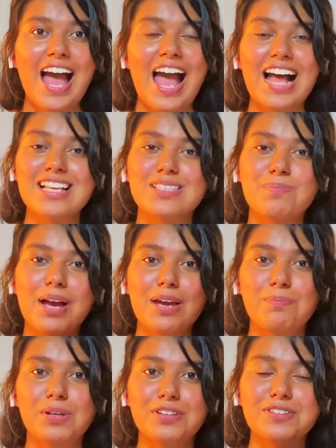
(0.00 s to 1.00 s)
As
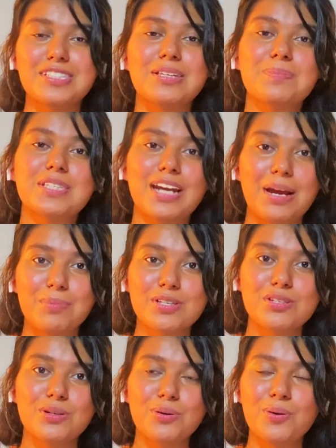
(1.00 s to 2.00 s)
my previous
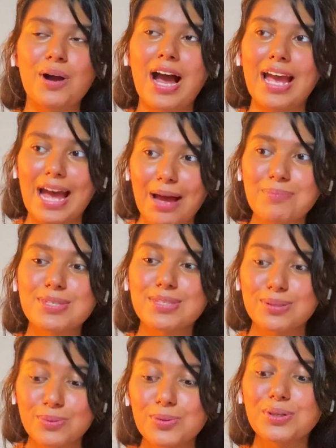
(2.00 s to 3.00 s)
subscribers know, I am
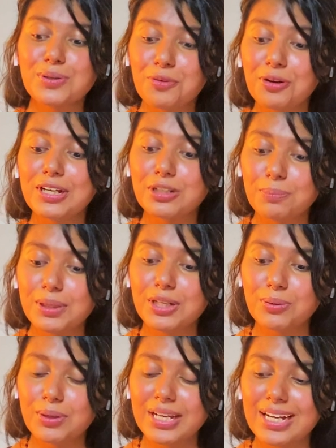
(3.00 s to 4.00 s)
soon going to be
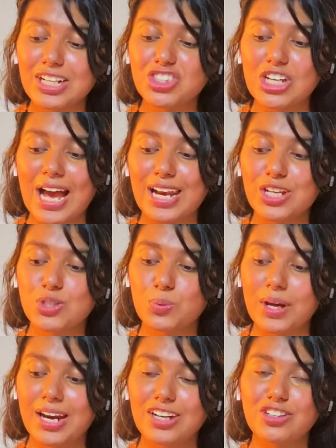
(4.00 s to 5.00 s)
doing a challenge
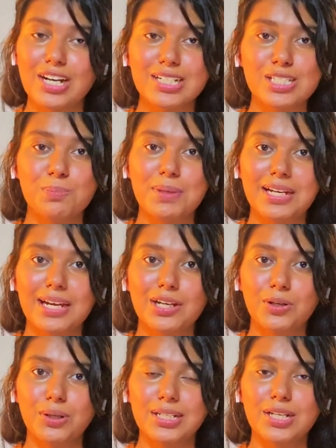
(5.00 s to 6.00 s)
where I try to speak in
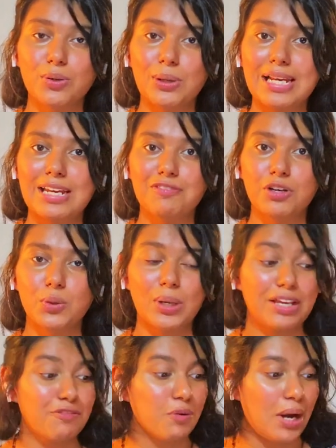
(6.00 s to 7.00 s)
Korean only for
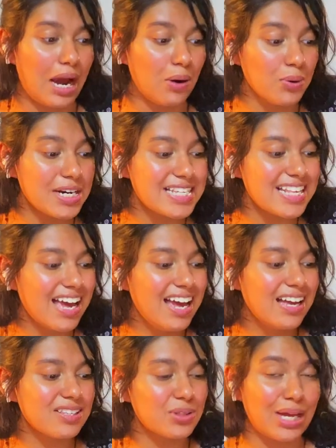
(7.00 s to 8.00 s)
24 hours.
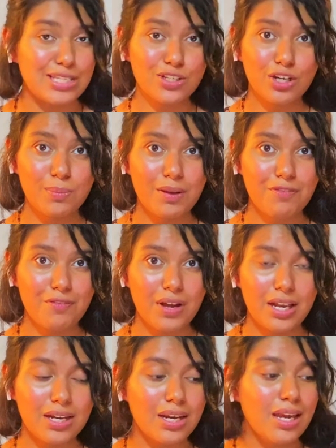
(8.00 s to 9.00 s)
So that's gonna be
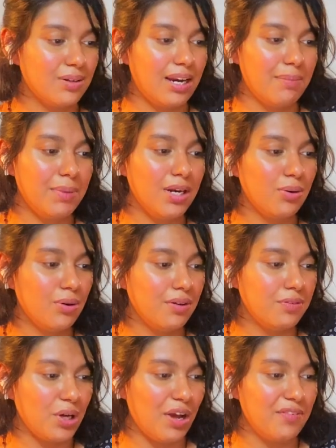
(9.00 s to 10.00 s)
fun. So let me know
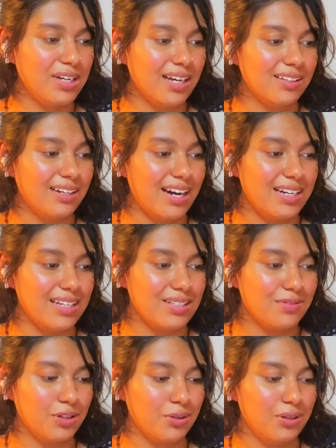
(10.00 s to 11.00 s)
if you have any other
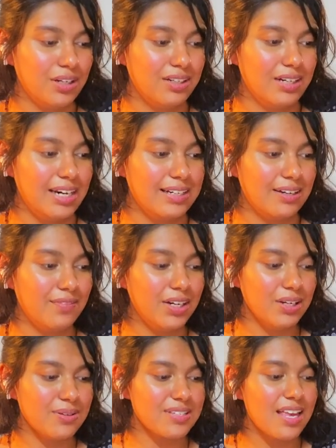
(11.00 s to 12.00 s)
ideas for Korean related
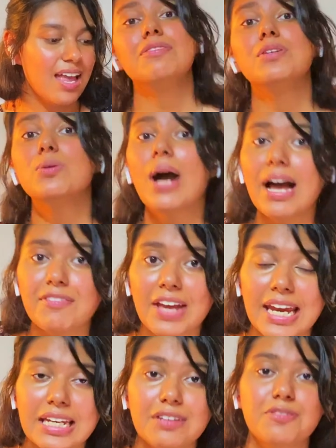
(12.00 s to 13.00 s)
videos. If you have
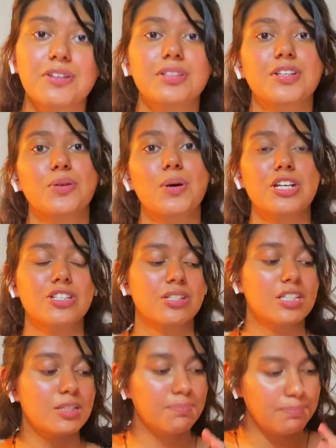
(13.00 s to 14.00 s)
any further
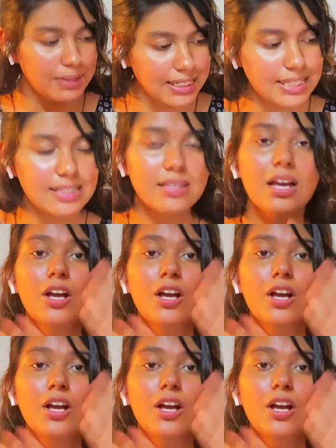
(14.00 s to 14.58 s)
questions, please